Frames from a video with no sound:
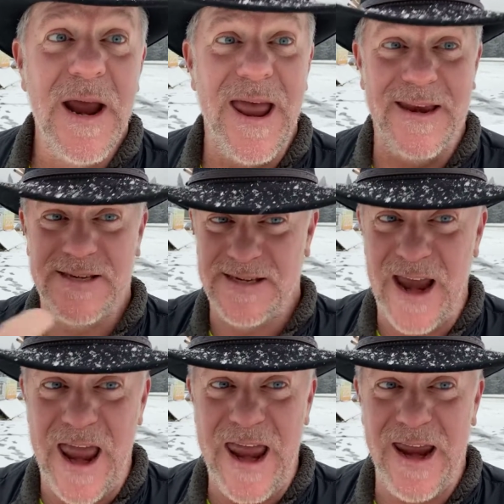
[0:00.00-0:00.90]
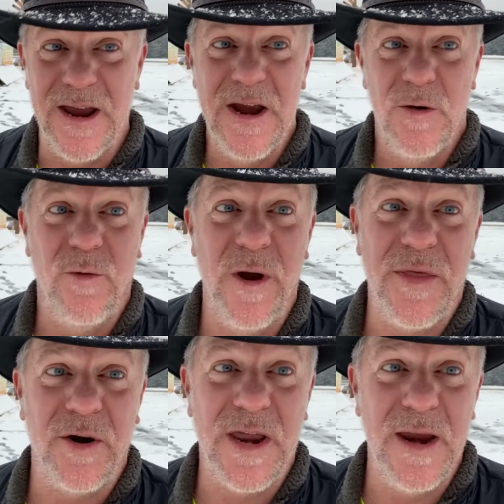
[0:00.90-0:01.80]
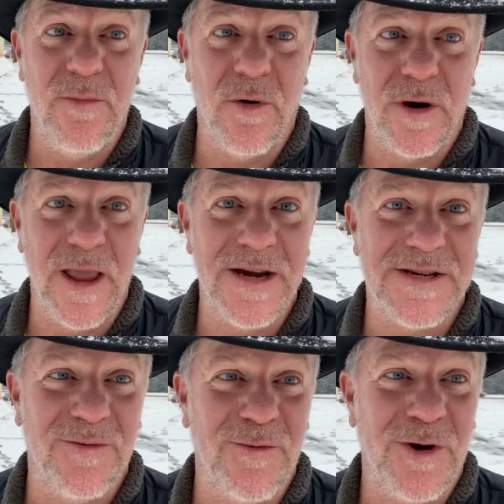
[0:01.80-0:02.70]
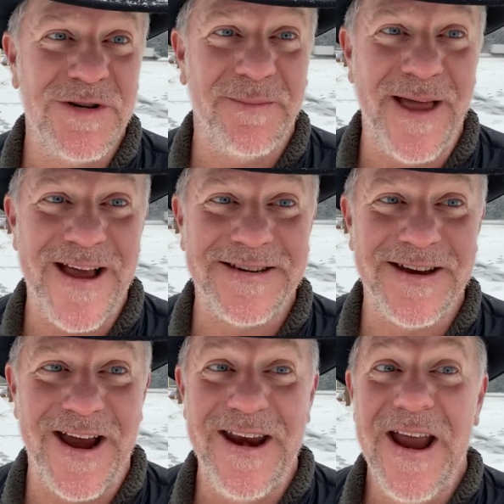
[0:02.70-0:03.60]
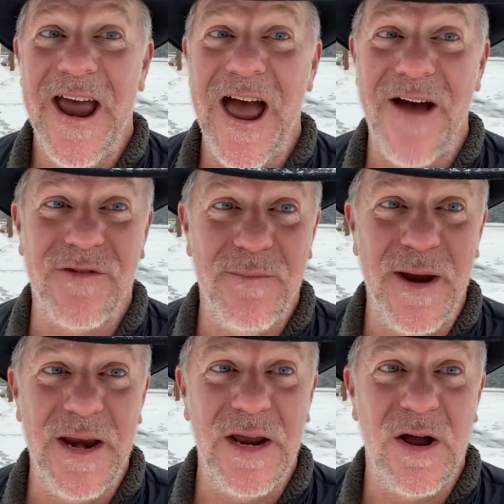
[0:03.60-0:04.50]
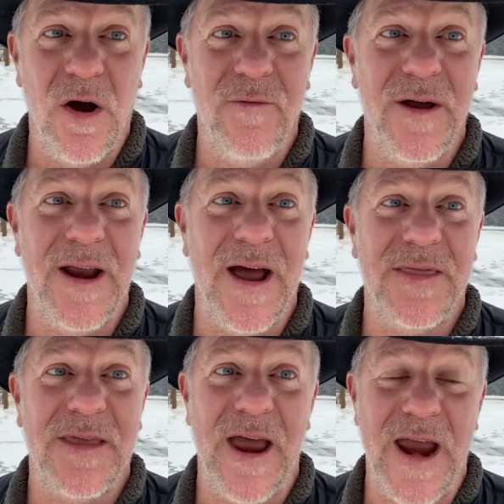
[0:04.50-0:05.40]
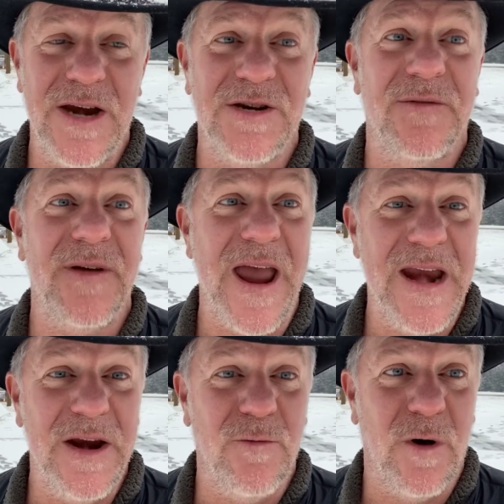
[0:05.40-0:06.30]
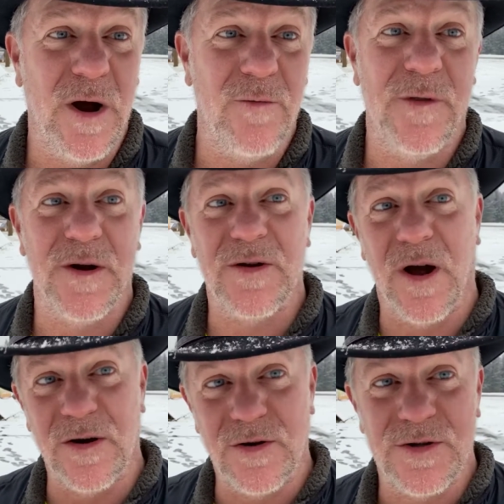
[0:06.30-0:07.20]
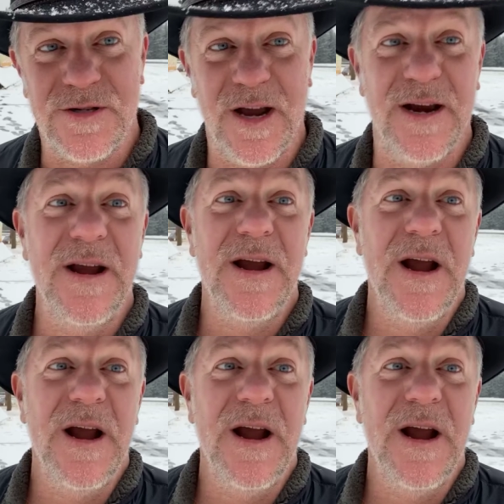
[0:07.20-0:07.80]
and sang with her keyboard and led us in worship last night after beating COVID at the age of 81, when the doctors said